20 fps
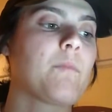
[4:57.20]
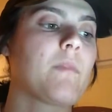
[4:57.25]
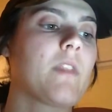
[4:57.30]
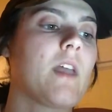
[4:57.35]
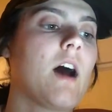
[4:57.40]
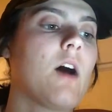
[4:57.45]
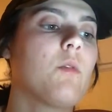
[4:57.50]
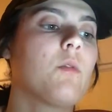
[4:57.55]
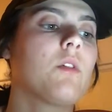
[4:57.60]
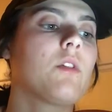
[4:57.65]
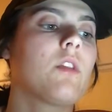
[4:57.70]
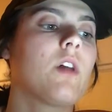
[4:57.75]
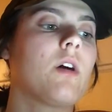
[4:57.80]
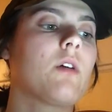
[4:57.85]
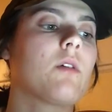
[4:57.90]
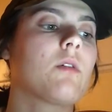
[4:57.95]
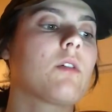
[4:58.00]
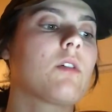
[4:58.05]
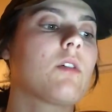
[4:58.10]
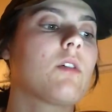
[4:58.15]
How
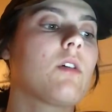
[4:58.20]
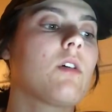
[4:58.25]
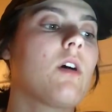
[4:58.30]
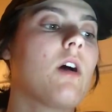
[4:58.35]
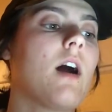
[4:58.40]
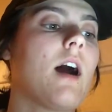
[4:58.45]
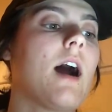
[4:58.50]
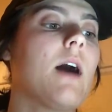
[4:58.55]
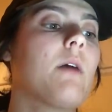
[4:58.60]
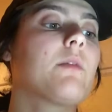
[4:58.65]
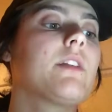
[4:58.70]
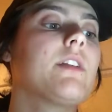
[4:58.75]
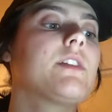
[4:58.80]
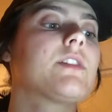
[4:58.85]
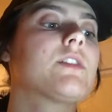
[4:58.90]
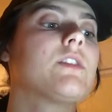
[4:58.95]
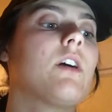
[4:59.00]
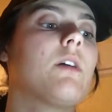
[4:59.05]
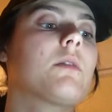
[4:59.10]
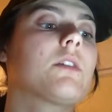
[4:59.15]
how will
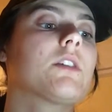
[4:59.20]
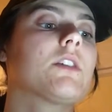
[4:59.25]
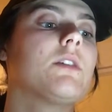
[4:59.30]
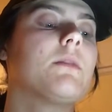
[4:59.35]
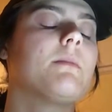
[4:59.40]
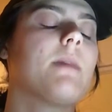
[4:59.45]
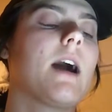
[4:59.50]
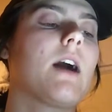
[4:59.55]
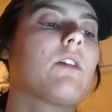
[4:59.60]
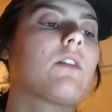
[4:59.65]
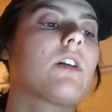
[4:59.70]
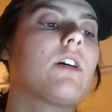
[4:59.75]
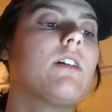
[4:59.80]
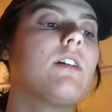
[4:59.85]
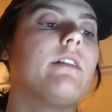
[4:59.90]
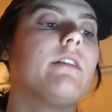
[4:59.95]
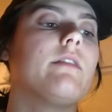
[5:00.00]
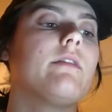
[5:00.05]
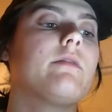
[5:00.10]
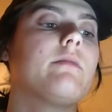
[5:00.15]
this lower the amount
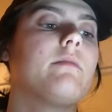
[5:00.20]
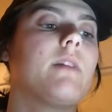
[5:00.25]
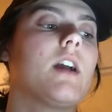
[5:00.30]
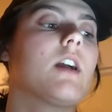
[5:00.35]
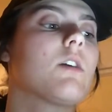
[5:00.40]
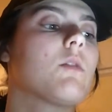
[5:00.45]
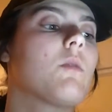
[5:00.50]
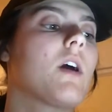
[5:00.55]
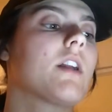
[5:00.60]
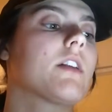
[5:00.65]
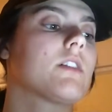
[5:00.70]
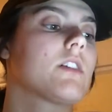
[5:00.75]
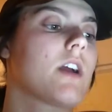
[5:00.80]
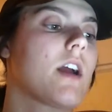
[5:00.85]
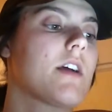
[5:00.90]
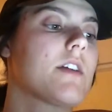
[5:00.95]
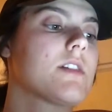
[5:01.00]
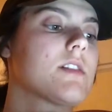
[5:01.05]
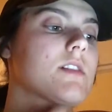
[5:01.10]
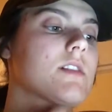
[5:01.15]
of marijuana
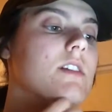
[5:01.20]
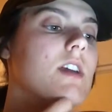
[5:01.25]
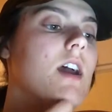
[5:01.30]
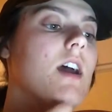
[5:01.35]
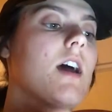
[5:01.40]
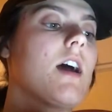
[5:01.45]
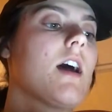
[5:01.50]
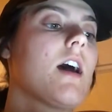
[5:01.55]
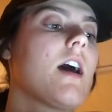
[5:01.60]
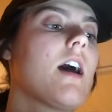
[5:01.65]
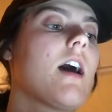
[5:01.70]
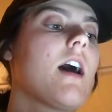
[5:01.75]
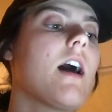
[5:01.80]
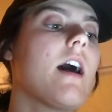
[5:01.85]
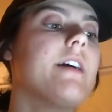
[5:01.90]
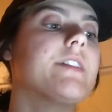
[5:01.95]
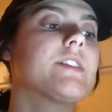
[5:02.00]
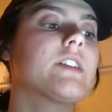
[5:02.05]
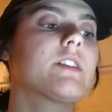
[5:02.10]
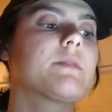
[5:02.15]
arrests?
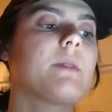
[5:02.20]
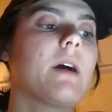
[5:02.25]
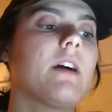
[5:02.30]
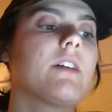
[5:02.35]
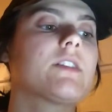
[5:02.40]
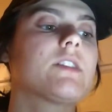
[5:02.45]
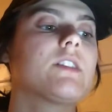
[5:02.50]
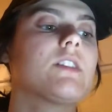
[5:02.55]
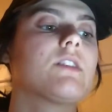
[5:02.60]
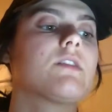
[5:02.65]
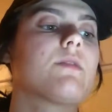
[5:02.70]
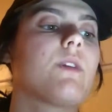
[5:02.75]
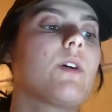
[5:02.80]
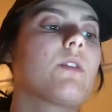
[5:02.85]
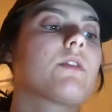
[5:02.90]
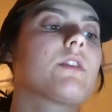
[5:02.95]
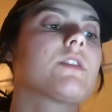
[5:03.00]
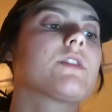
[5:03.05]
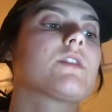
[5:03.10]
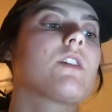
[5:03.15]
As this policy is
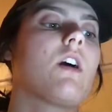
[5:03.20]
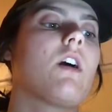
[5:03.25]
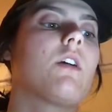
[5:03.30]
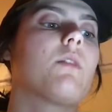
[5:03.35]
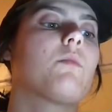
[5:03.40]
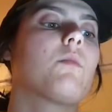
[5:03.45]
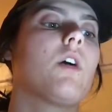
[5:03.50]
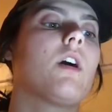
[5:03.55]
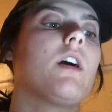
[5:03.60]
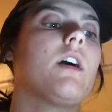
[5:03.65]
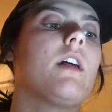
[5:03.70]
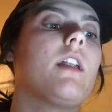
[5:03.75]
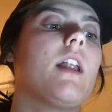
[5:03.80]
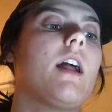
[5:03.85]
focused on what